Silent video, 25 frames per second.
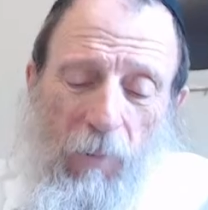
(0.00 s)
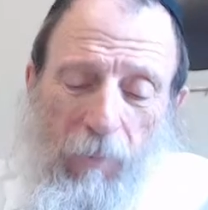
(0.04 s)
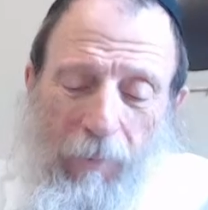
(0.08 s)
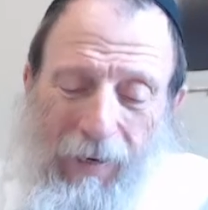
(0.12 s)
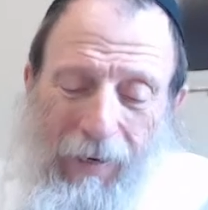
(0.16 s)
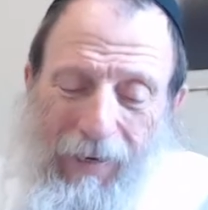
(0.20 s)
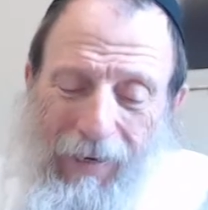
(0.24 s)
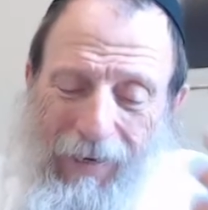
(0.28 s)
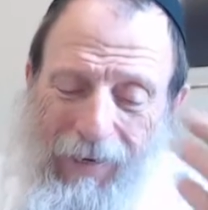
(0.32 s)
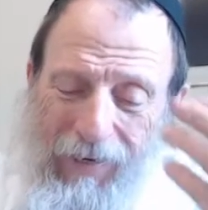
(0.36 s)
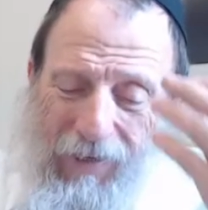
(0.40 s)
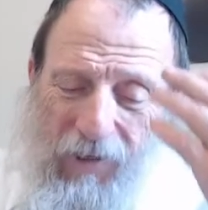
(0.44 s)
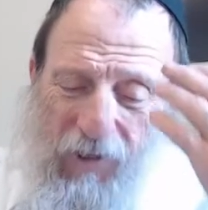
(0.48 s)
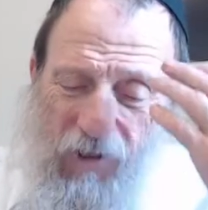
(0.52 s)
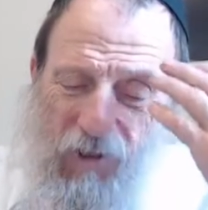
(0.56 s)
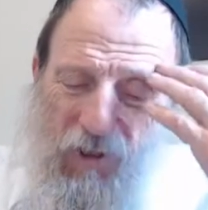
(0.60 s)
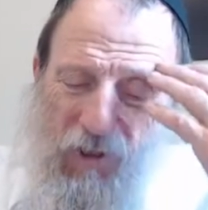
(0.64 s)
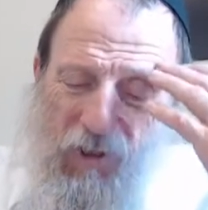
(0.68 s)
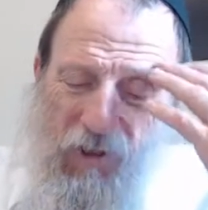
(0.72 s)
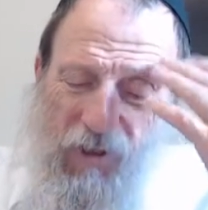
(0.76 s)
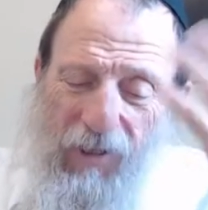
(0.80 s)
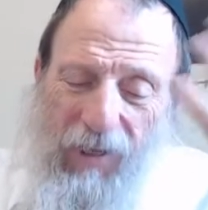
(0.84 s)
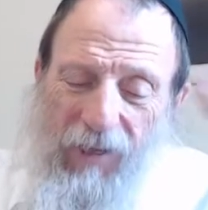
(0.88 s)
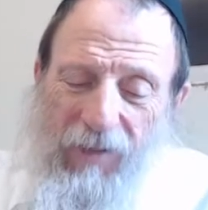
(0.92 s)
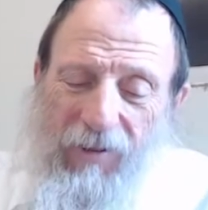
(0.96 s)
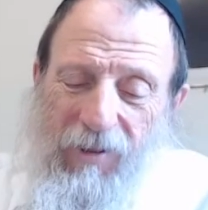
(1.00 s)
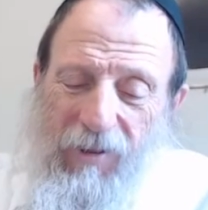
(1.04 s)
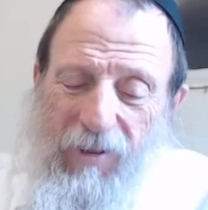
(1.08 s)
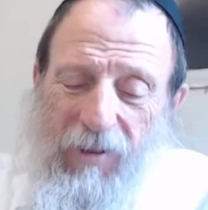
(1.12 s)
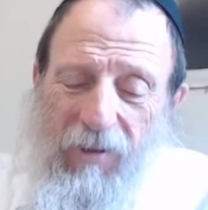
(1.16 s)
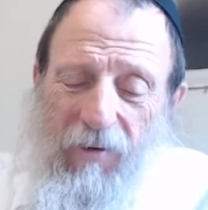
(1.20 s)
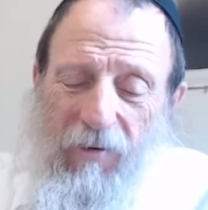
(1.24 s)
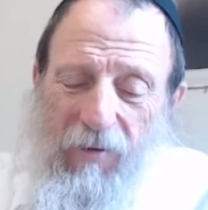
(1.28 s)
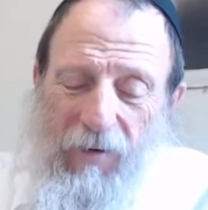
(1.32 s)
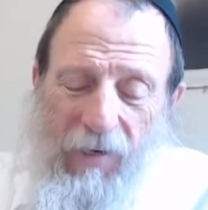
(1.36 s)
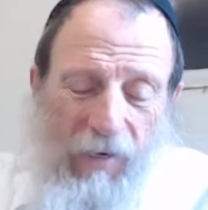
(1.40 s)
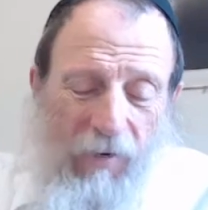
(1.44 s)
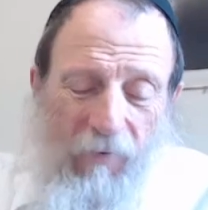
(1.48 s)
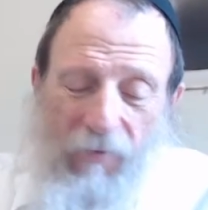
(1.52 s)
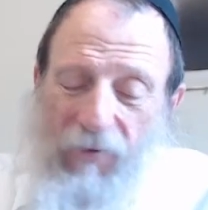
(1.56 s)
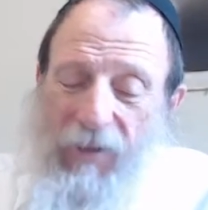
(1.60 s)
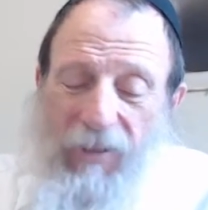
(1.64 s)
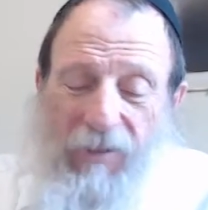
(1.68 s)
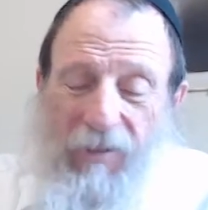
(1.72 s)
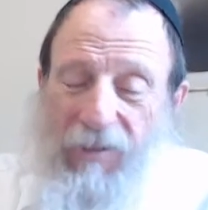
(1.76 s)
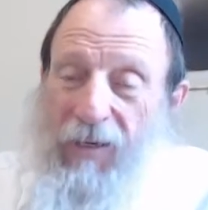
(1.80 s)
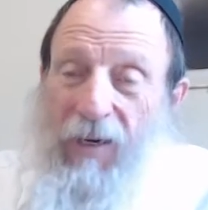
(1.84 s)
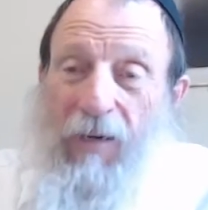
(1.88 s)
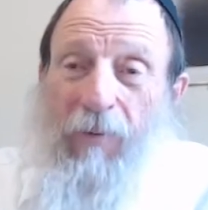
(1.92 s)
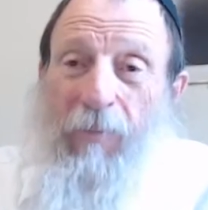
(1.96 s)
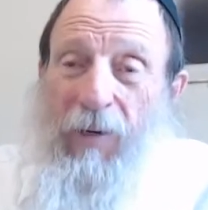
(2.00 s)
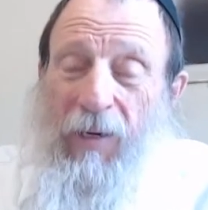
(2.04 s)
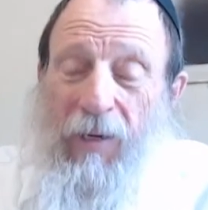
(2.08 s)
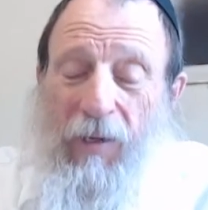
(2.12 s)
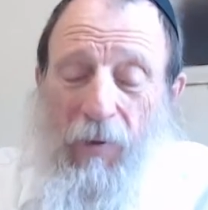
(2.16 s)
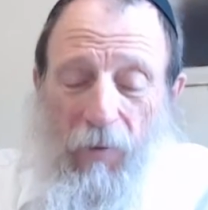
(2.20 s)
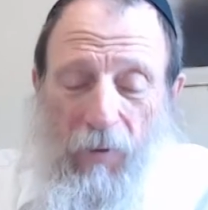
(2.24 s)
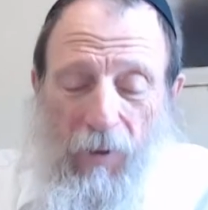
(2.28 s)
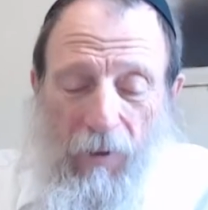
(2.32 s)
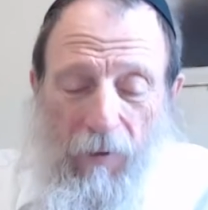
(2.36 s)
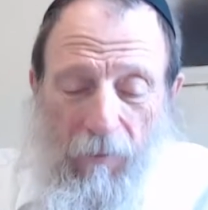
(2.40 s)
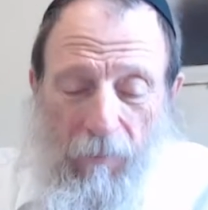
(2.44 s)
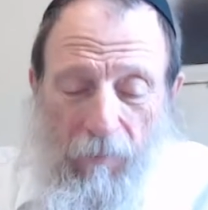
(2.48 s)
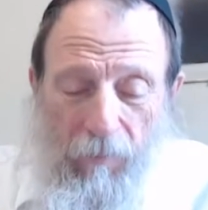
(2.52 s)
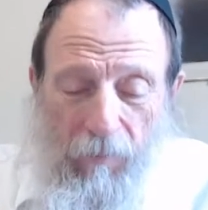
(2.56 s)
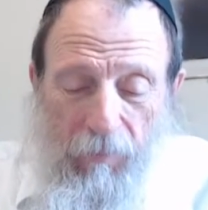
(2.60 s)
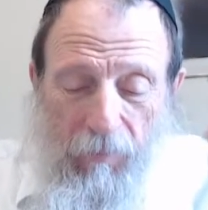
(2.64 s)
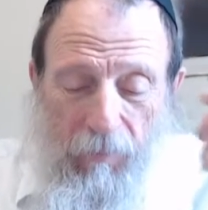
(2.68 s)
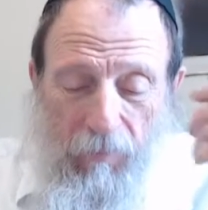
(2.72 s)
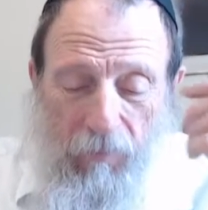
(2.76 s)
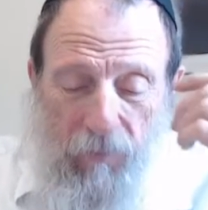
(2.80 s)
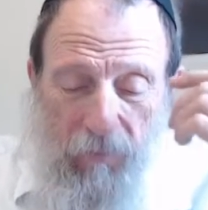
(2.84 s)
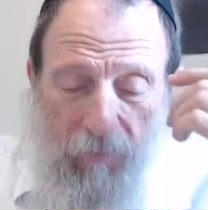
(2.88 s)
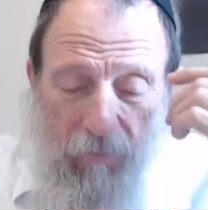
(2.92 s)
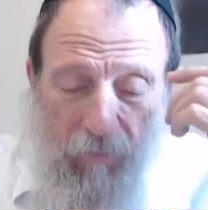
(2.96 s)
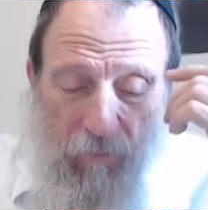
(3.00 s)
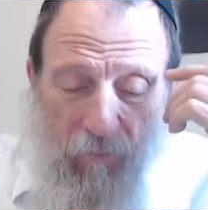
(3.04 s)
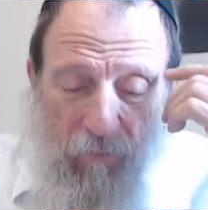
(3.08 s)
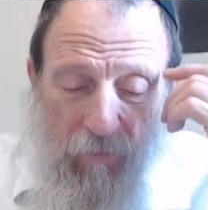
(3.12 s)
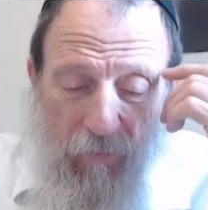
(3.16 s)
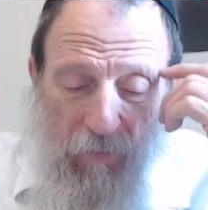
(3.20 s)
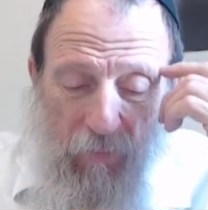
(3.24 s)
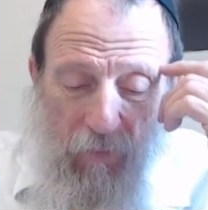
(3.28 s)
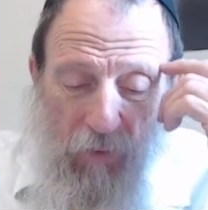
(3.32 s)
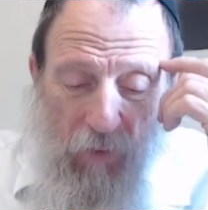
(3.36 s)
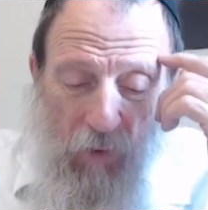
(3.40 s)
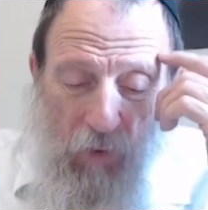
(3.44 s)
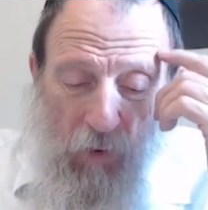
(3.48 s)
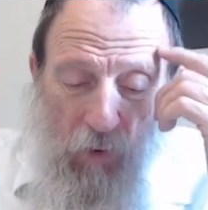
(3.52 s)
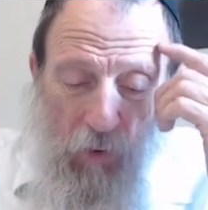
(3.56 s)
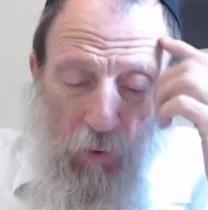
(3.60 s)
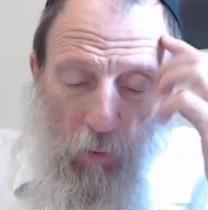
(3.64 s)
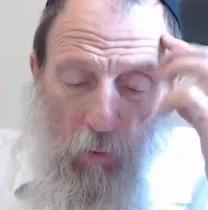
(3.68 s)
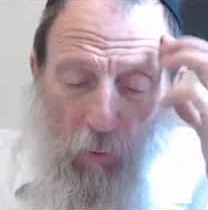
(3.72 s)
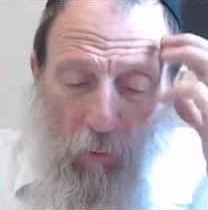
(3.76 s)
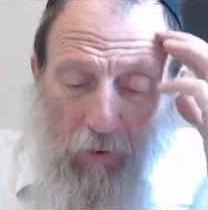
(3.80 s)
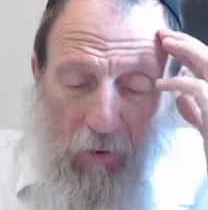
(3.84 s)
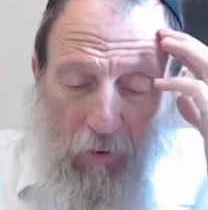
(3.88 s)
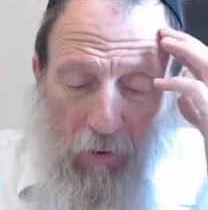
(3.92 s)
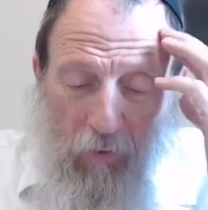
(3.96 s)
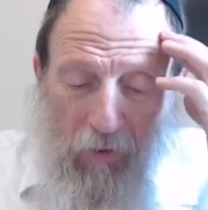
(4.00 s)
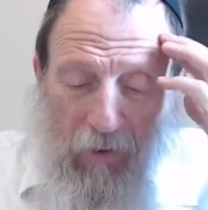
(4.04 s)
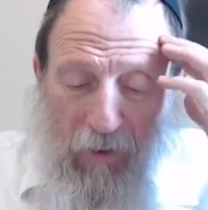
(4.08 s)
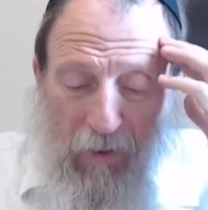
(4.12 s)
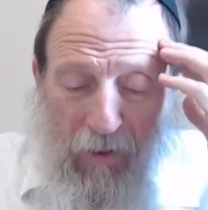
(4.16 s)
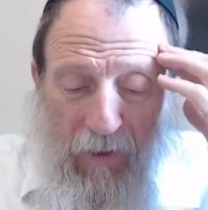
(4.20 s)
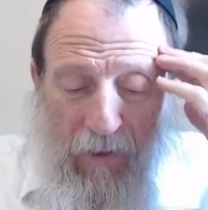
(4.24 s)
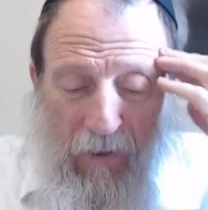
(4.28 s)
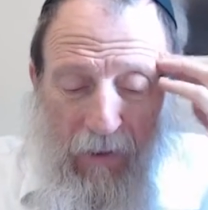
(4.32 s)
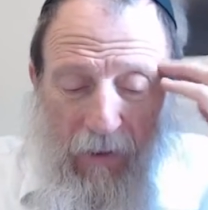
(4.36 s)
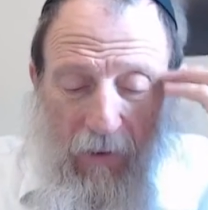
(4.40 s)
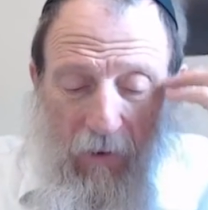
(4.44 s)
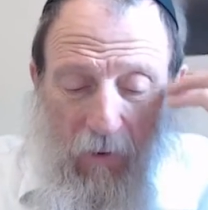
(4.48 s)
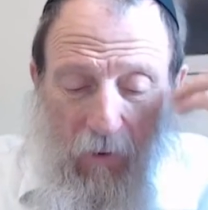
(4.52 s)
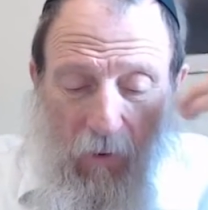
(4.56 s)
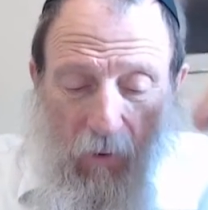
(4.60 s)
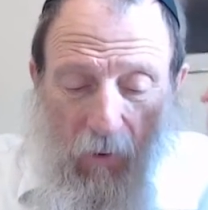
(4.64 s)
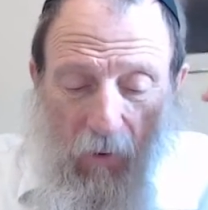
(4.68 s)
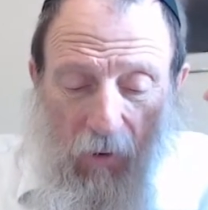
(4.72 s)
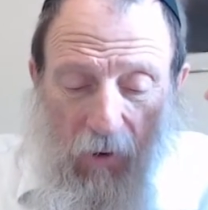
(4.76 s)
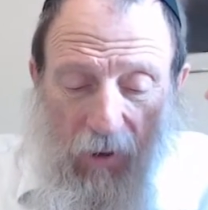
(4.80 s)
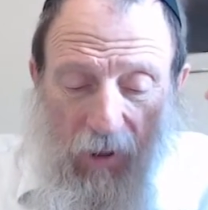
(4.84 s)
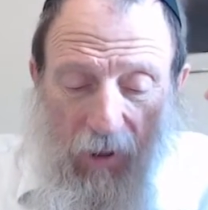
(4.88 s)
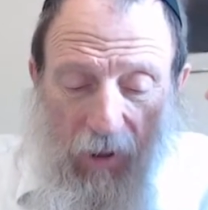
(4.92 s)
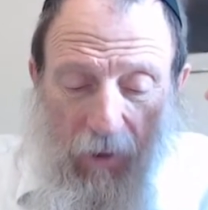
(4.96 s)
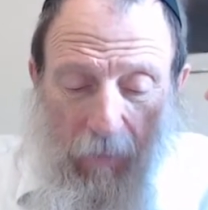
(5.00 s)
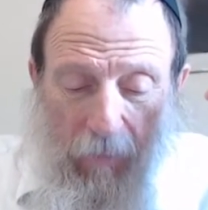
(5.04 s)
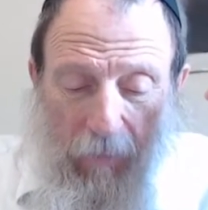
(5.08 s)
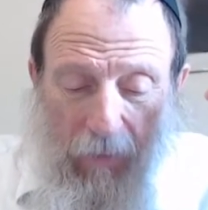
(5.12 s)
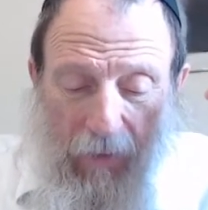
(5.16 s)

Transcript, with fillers: My head is just not there, and I haven't got time anyway. He knows I